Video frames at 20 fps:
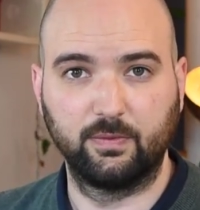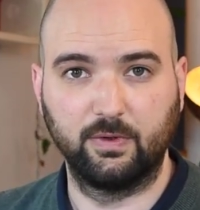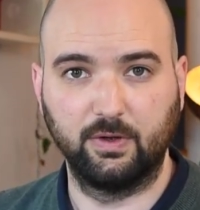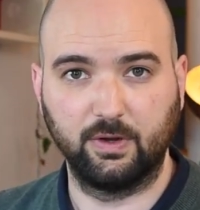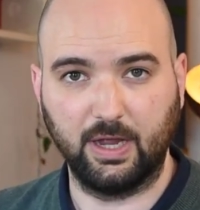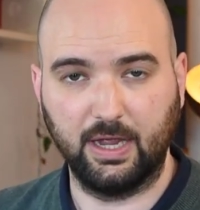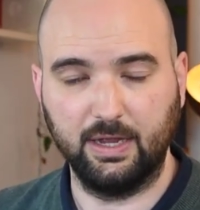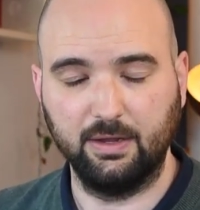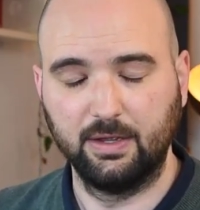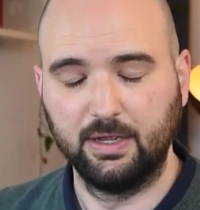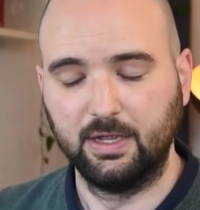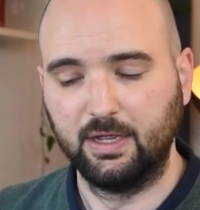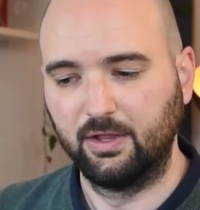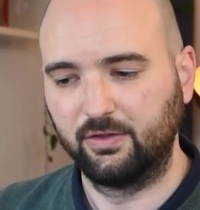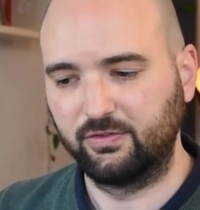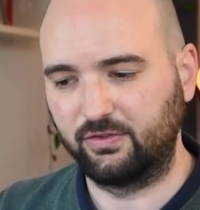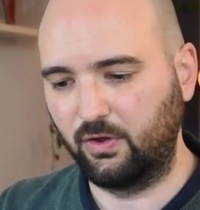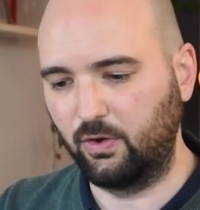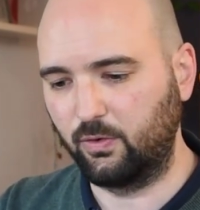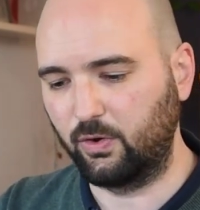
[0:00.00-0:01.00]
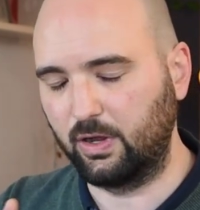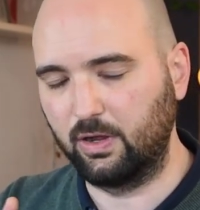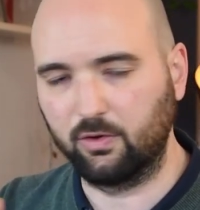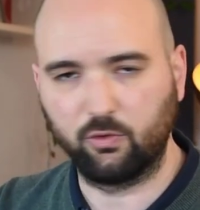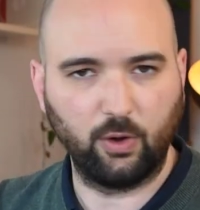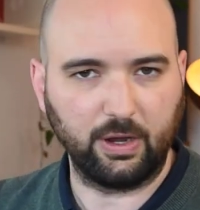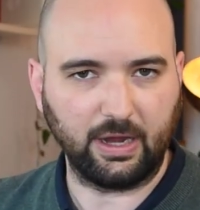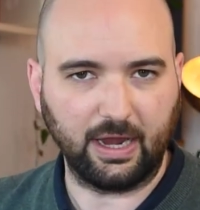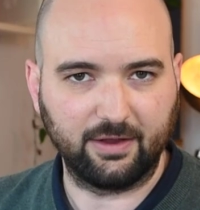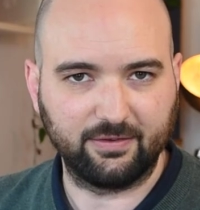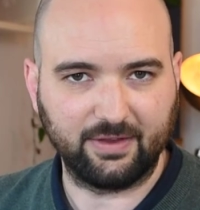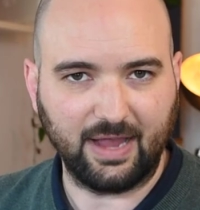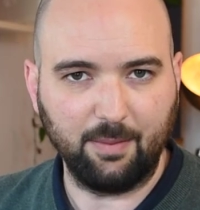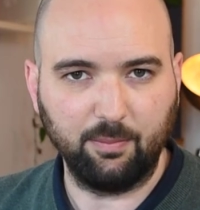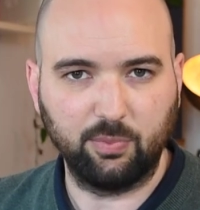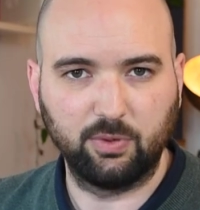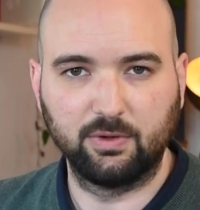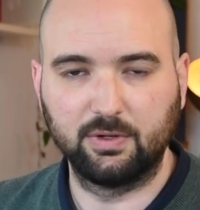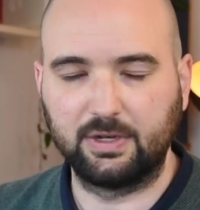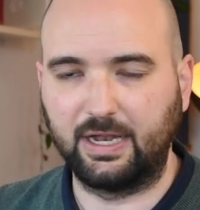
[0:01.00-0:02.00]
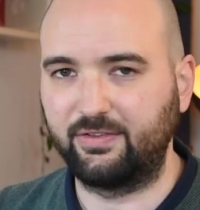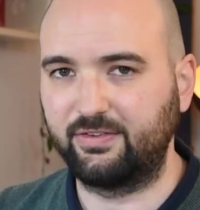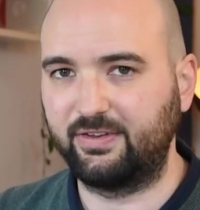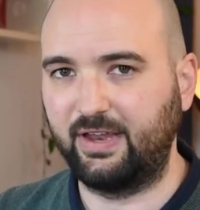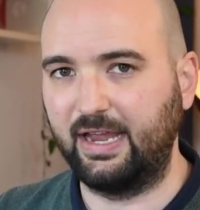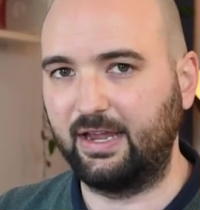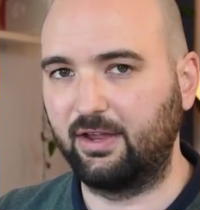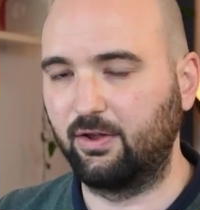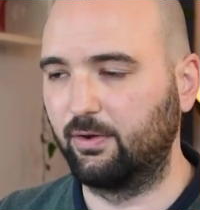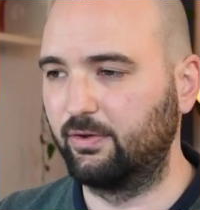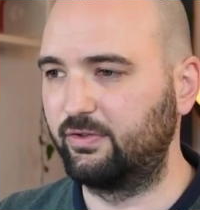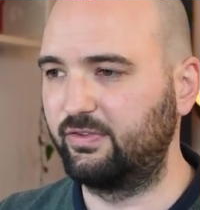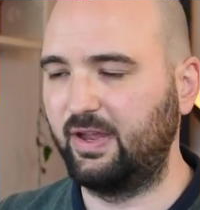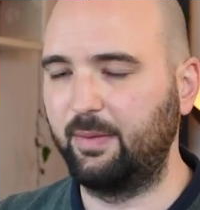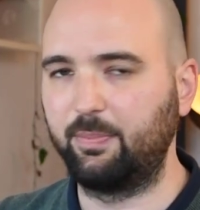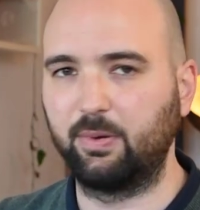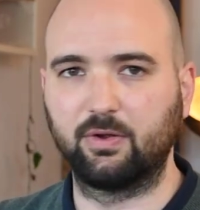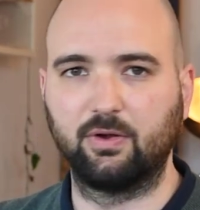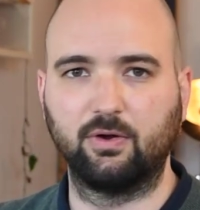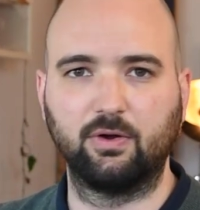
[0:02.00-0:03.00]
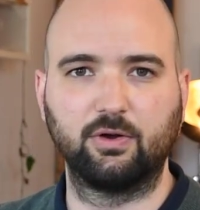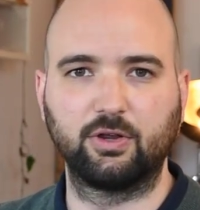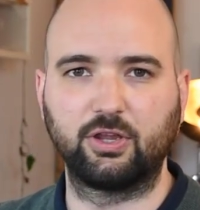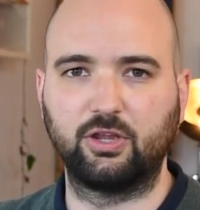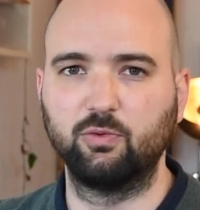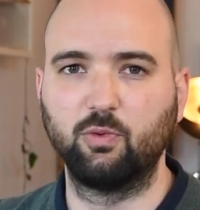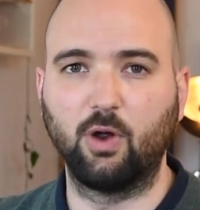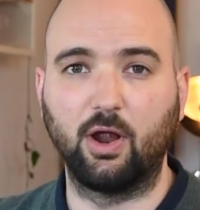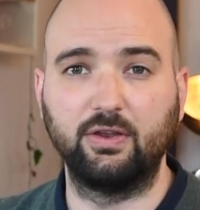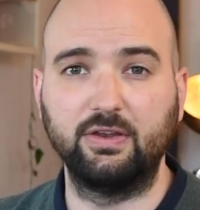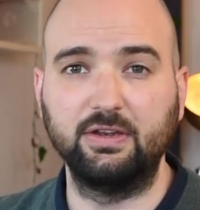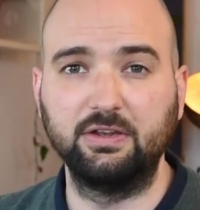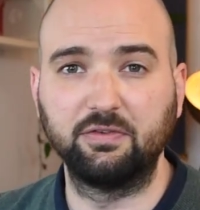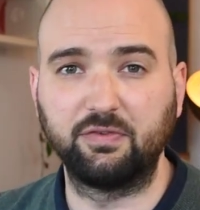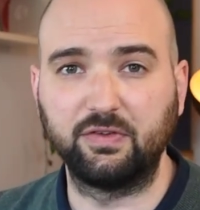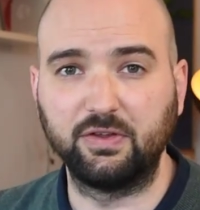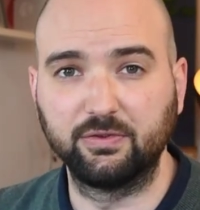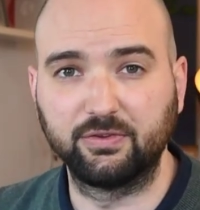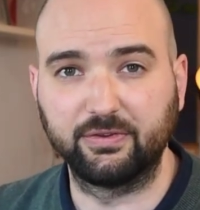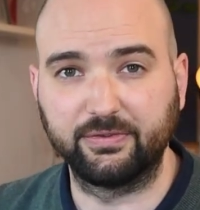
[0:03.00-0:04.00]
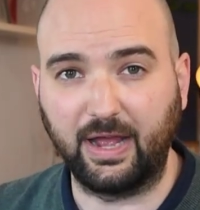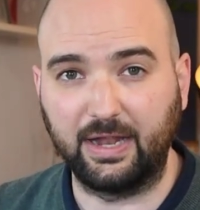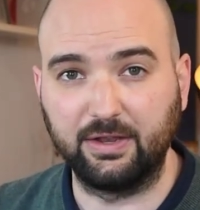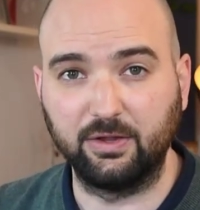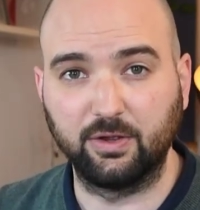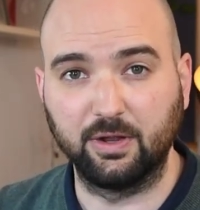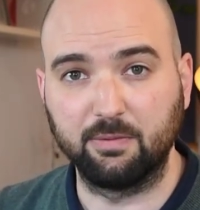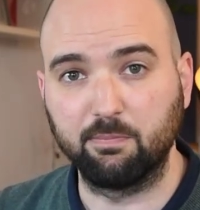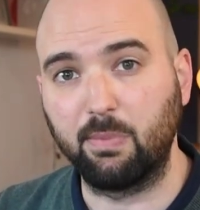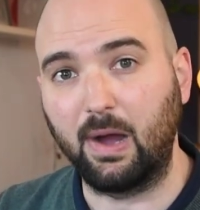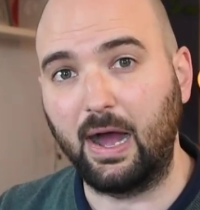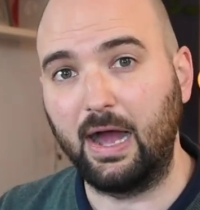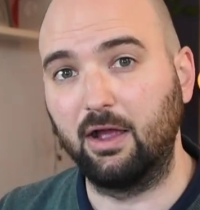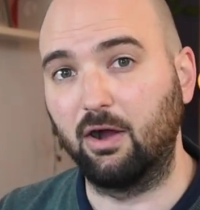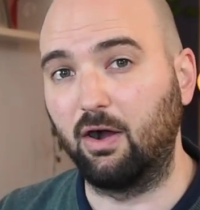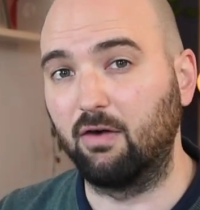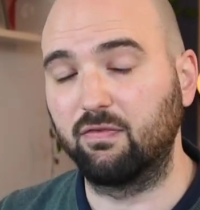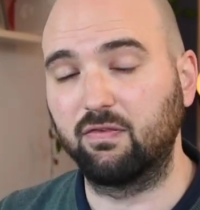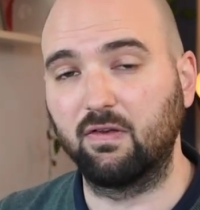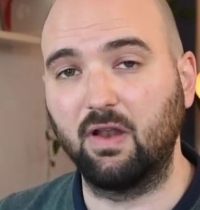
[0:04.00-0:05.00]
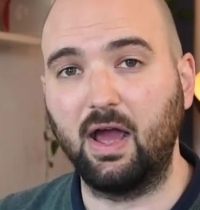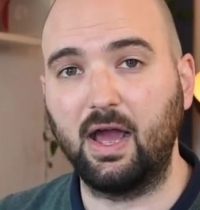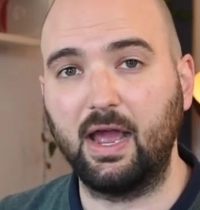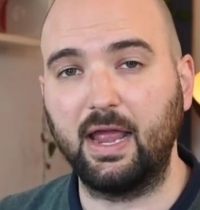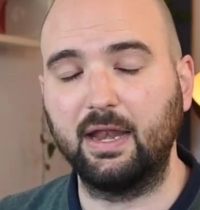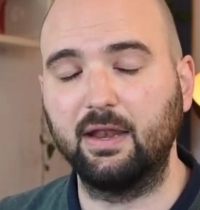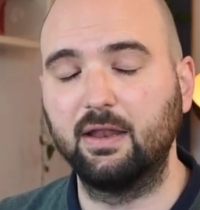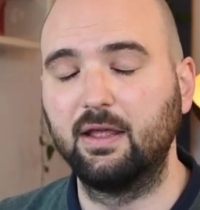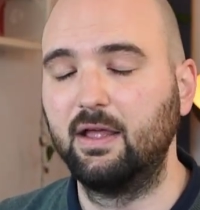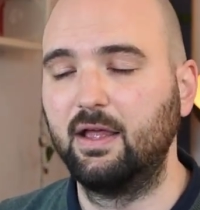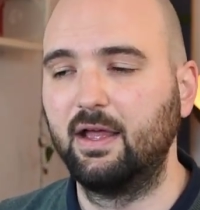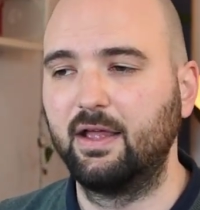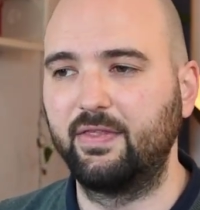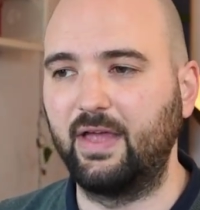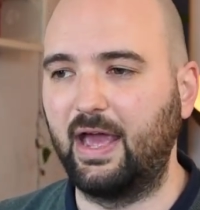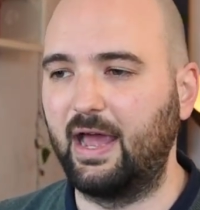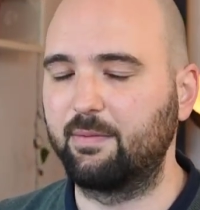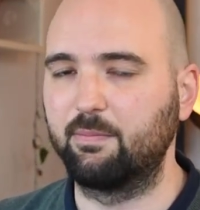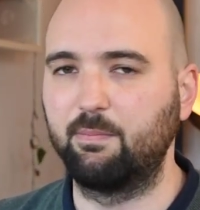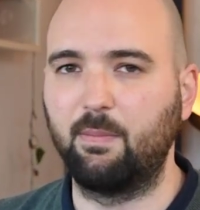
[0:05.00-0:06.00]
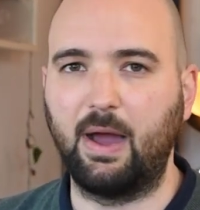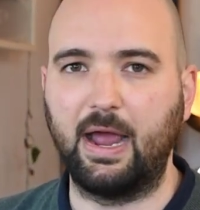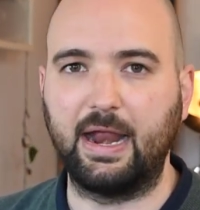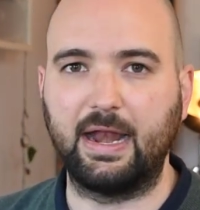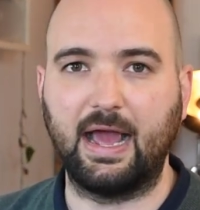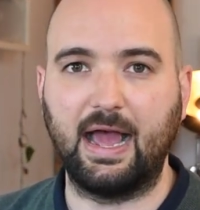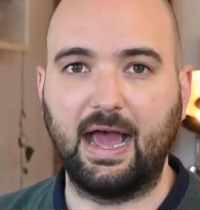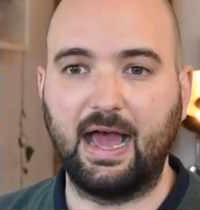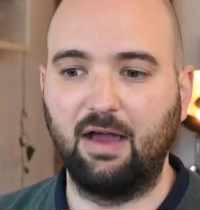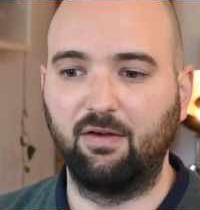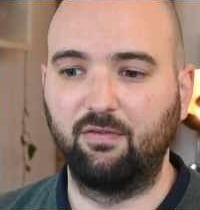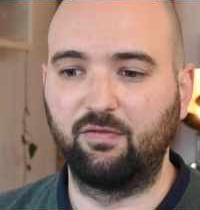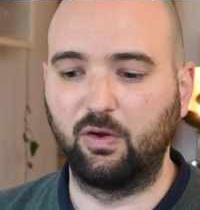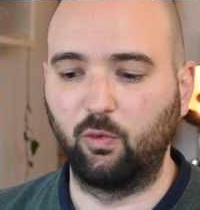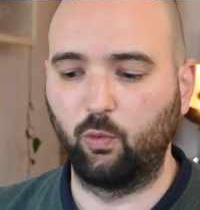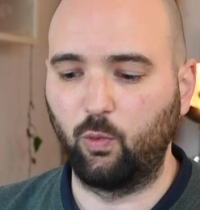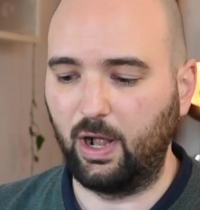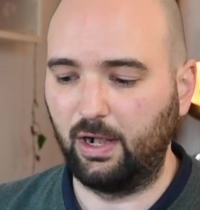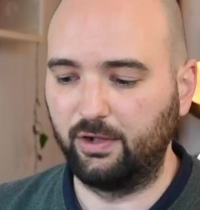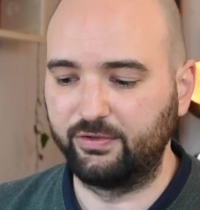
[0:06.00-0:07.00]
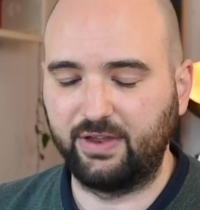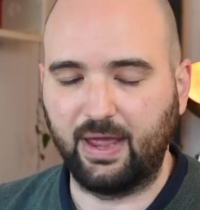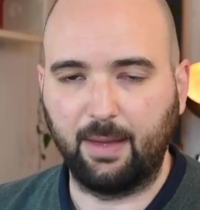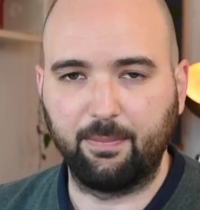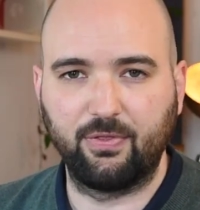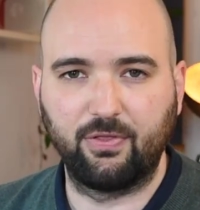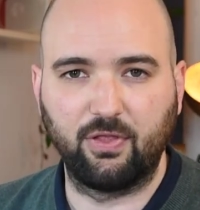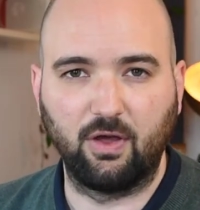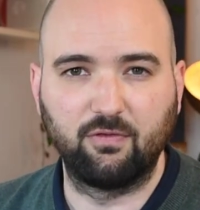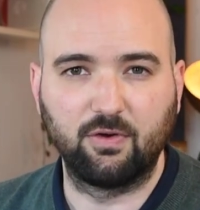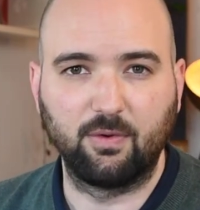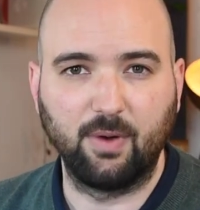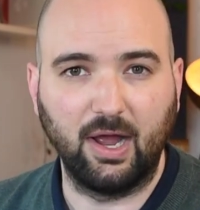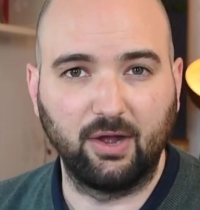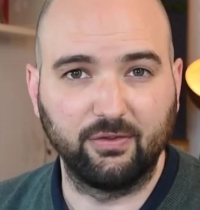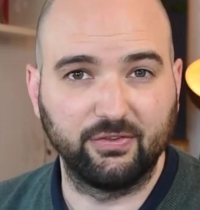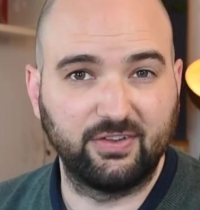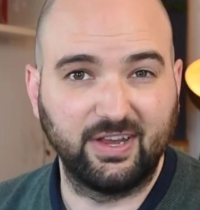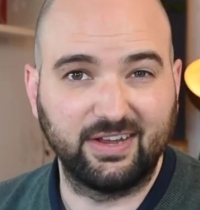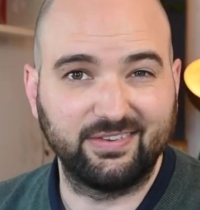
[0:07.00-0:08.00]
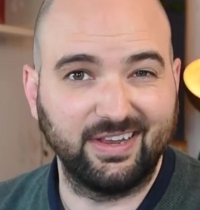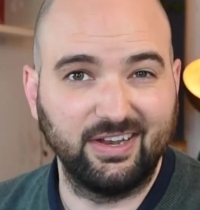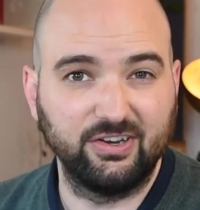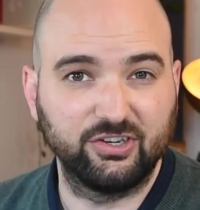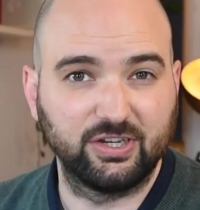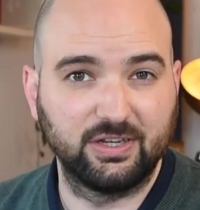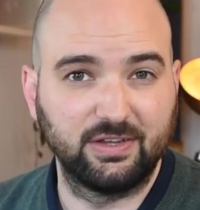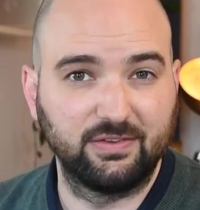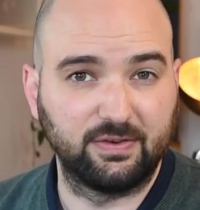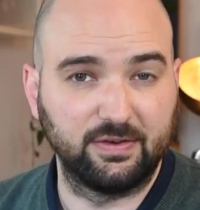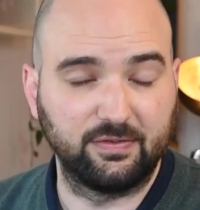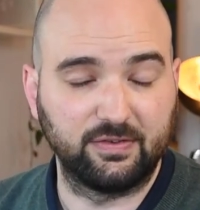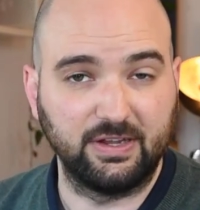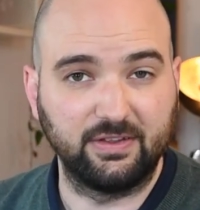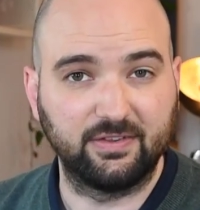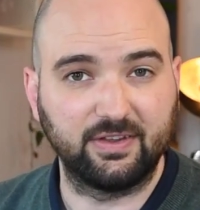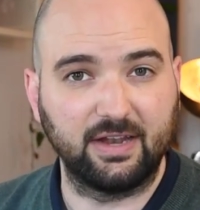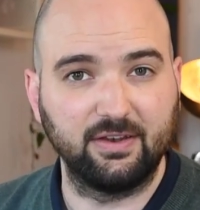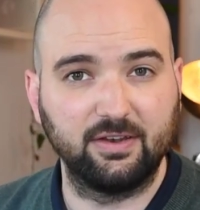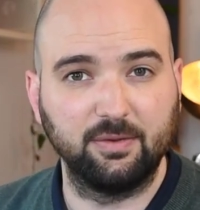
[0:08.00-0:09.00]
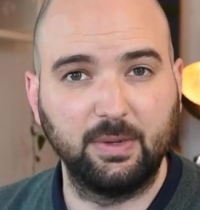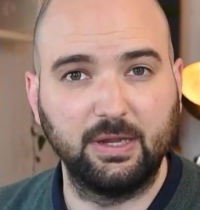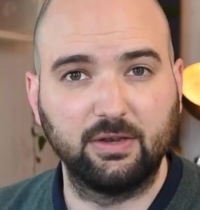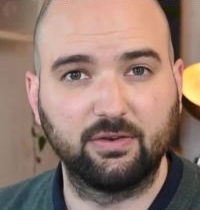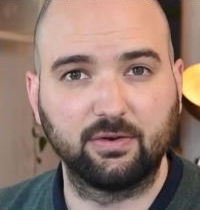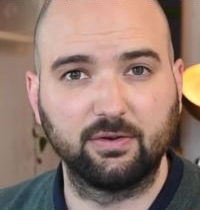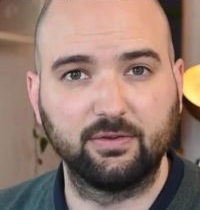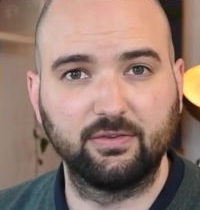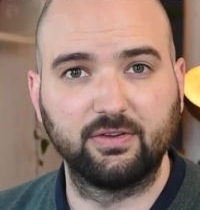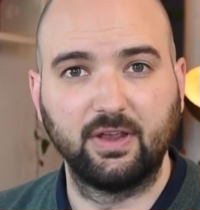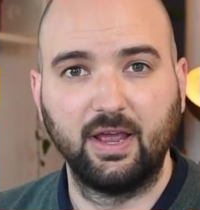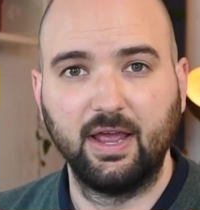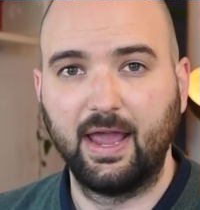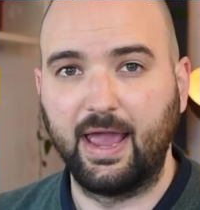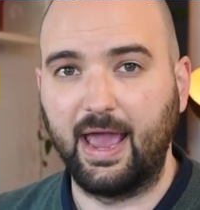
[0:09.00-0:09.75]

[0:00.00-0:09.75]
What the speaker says: Okay, so quick example, let's take your typical QRD diffuser that you can buy offline that might have a well depth of around 6 inches, 15 centimeters,